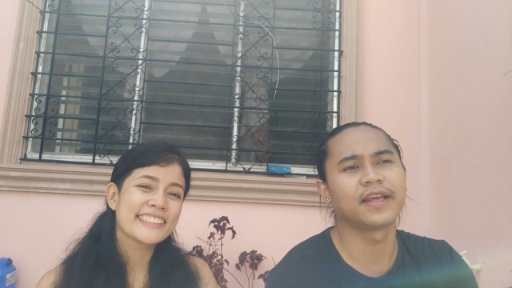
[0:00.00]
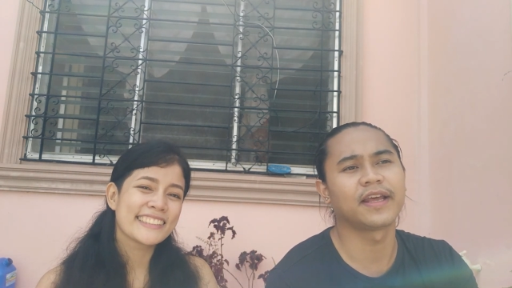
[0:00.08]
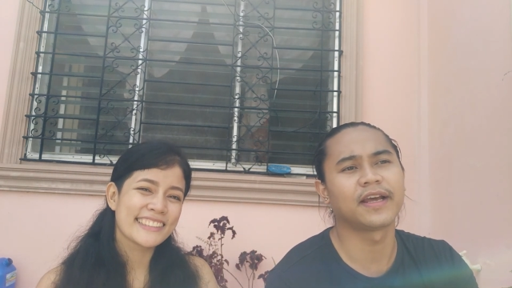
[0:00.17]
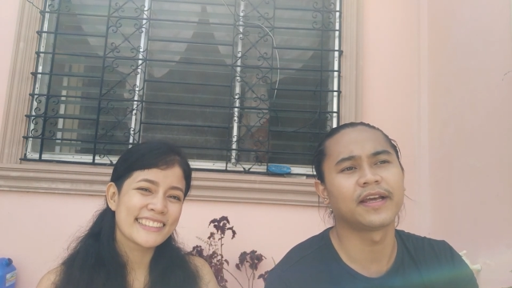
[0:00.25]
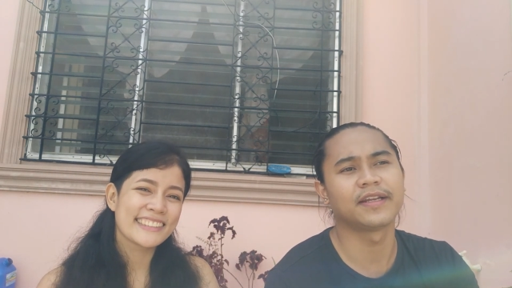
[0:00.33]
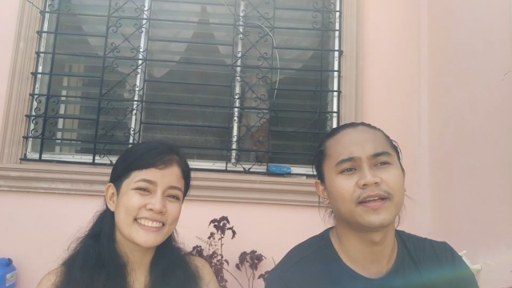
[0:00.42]

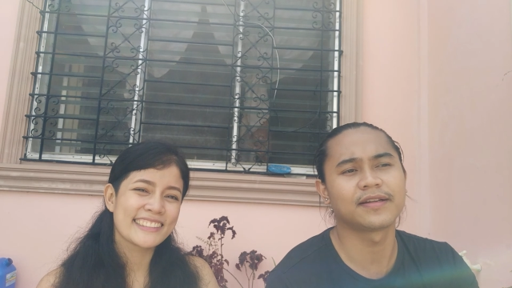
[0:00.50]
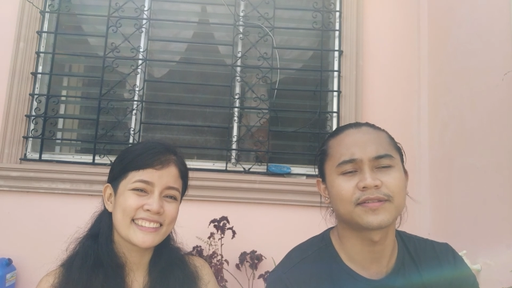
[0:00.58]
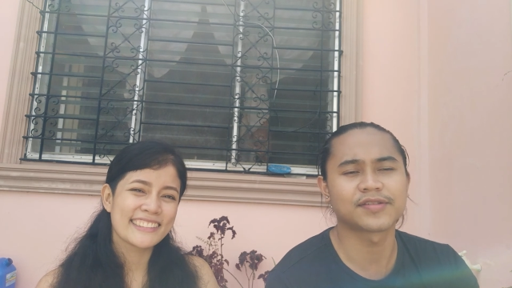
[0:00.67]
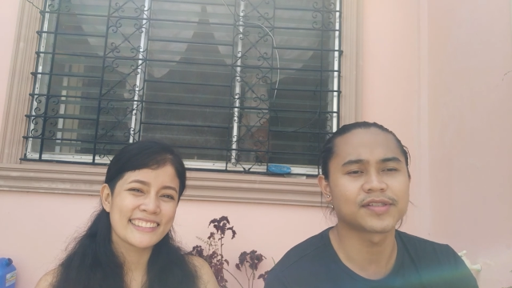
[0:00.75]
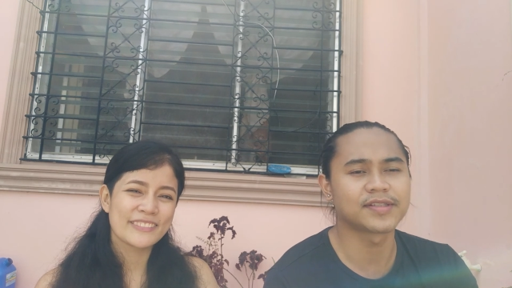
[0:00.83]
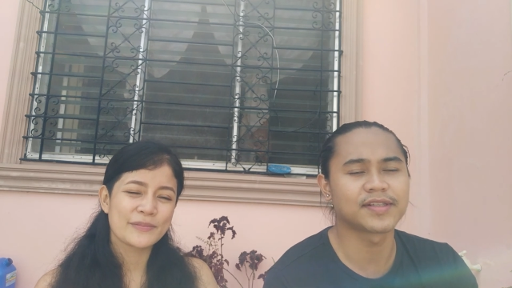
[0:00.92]
Speaker 1: and
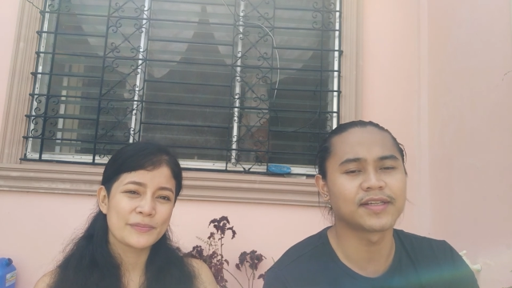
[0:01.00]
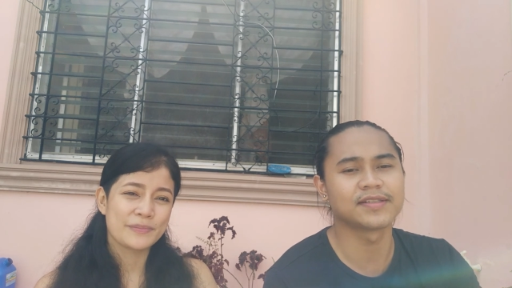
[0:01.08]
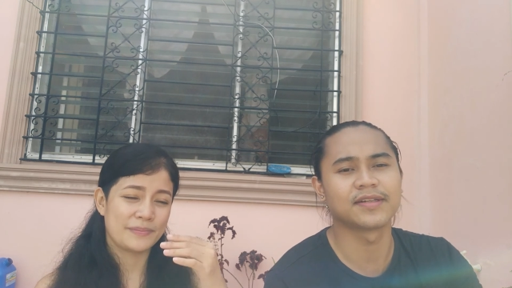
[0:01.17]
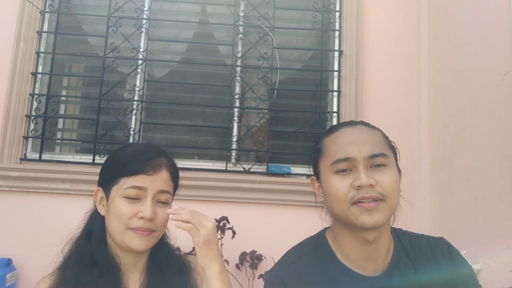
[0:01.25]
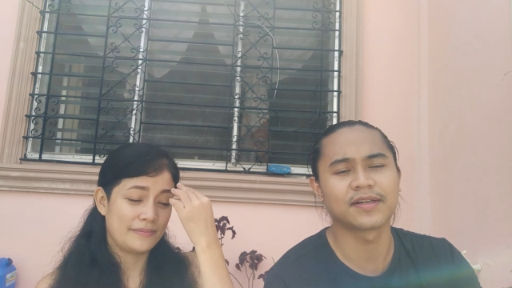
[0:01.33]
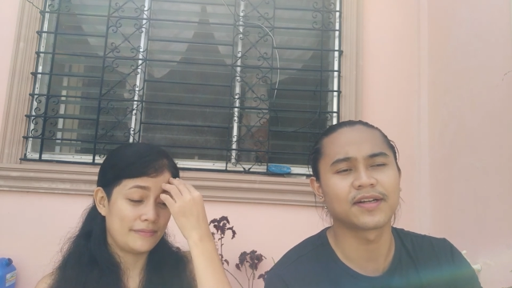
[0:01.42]
electricity
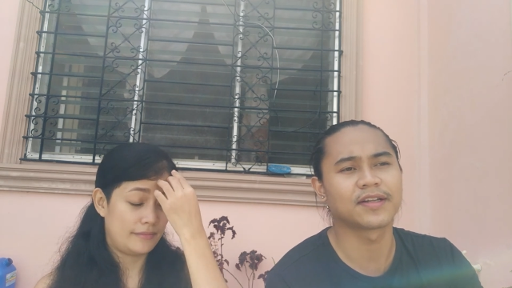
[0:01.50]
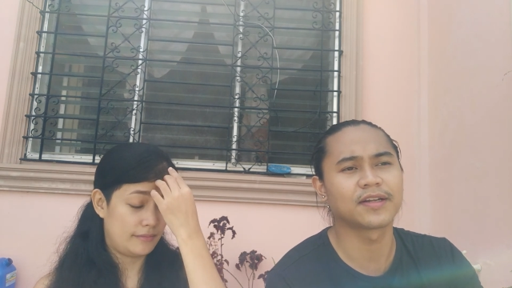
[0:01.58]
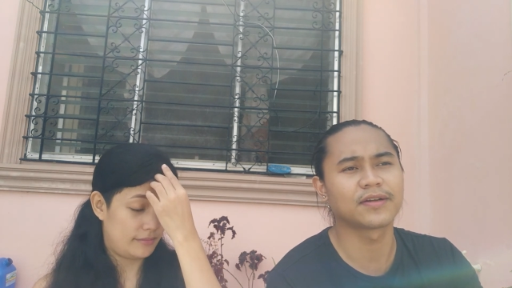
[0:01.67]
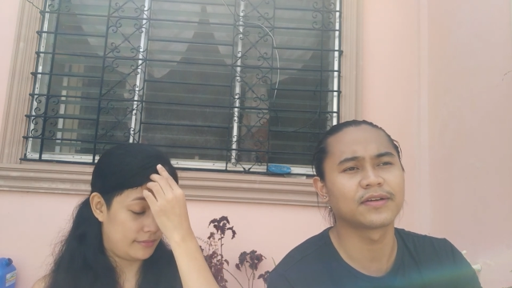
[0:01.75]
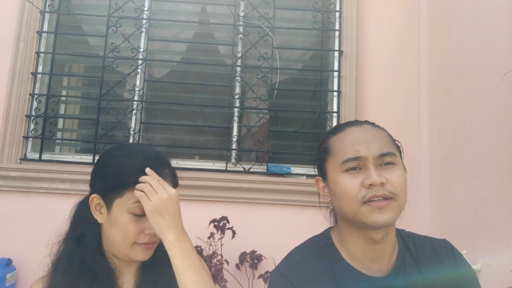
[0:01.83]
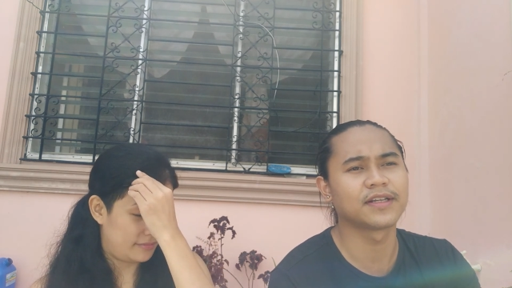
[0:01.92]
are not
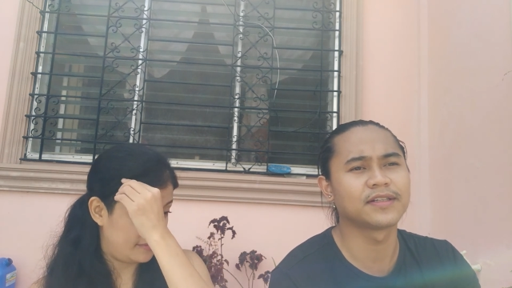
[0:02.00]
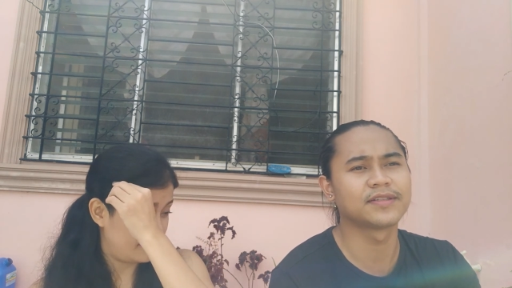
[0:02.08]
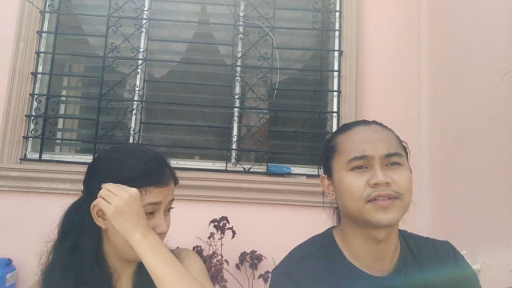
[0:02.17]
included,